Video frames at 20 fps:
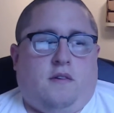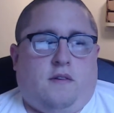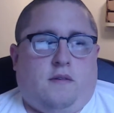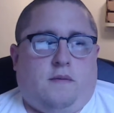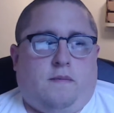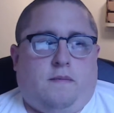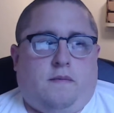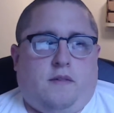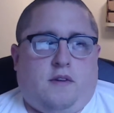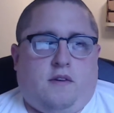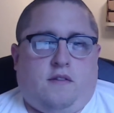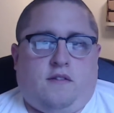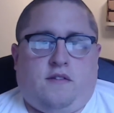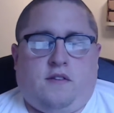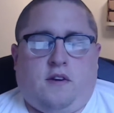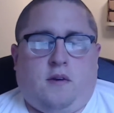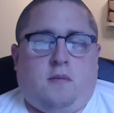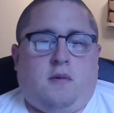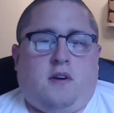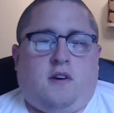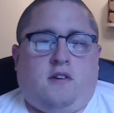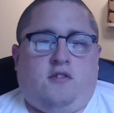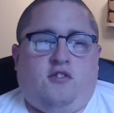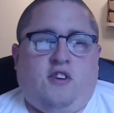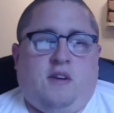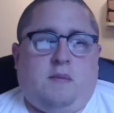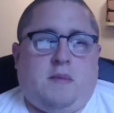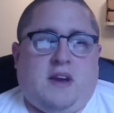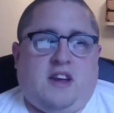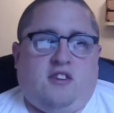there's terminology
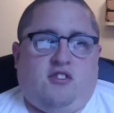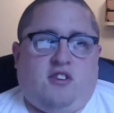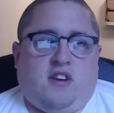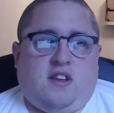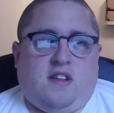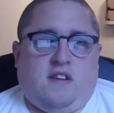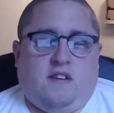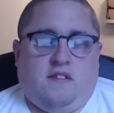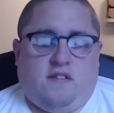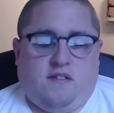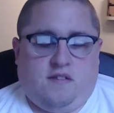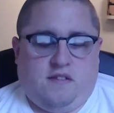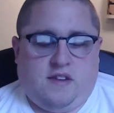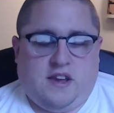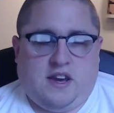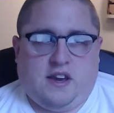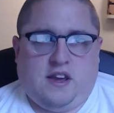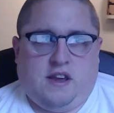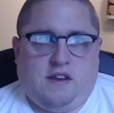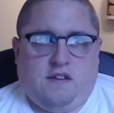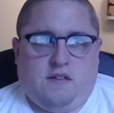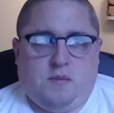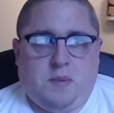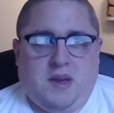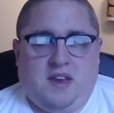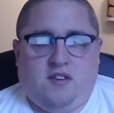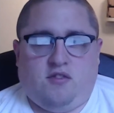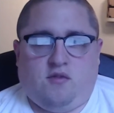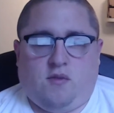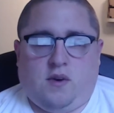in Magic. This deck is
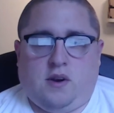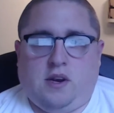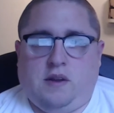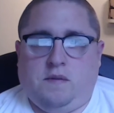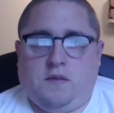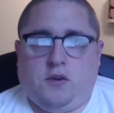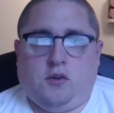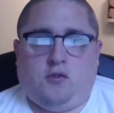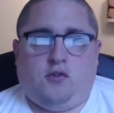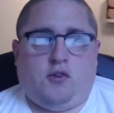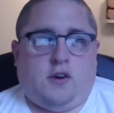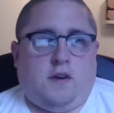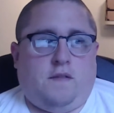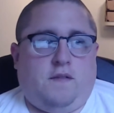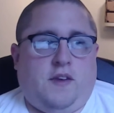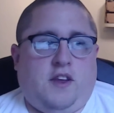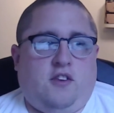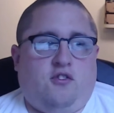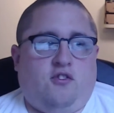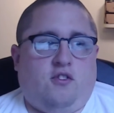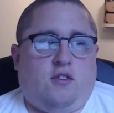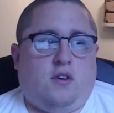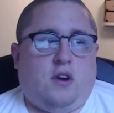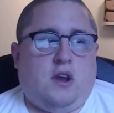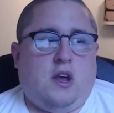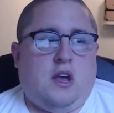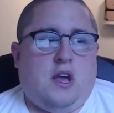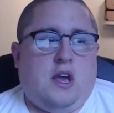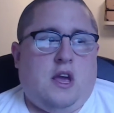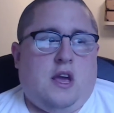based around a Voltron feature.
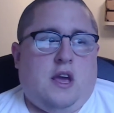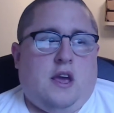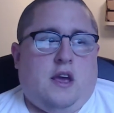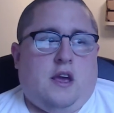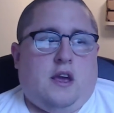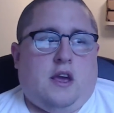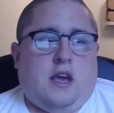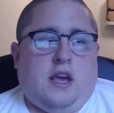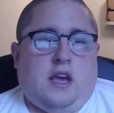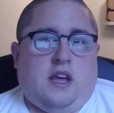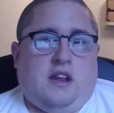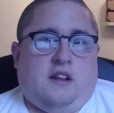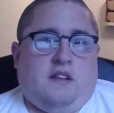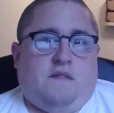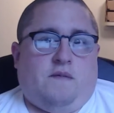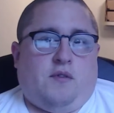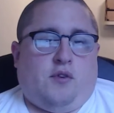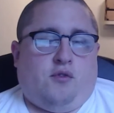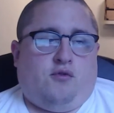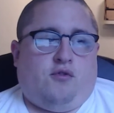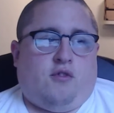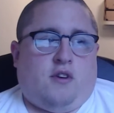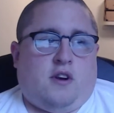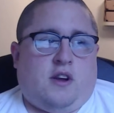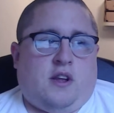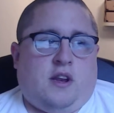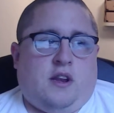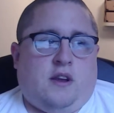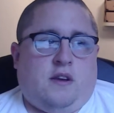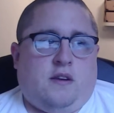And
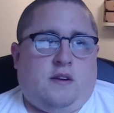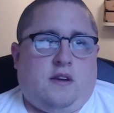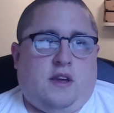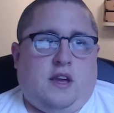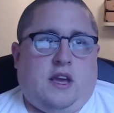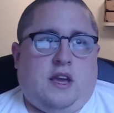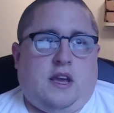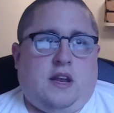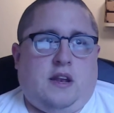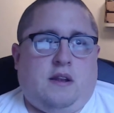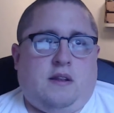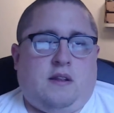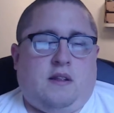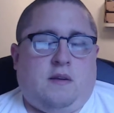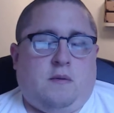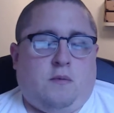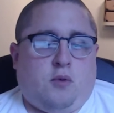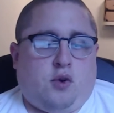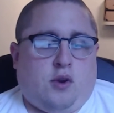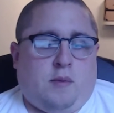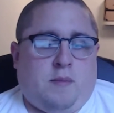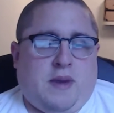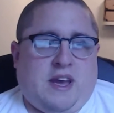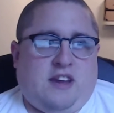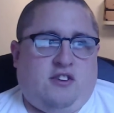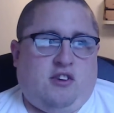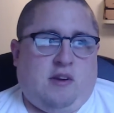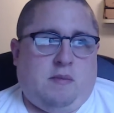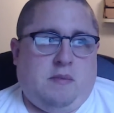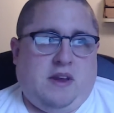Voltron in the world of
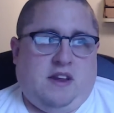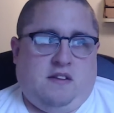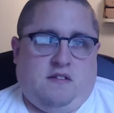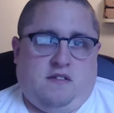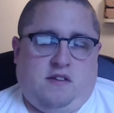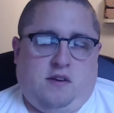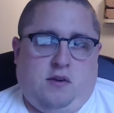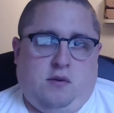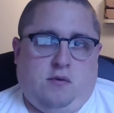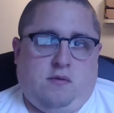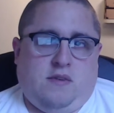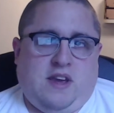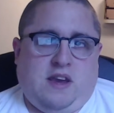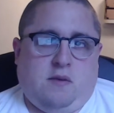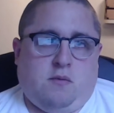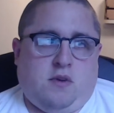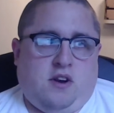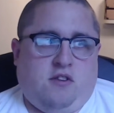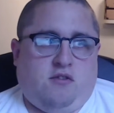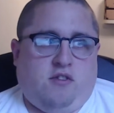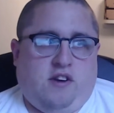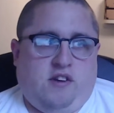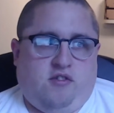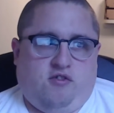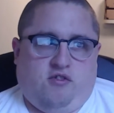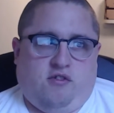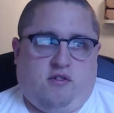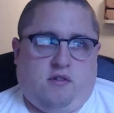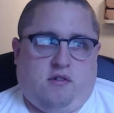Magic means you take one creature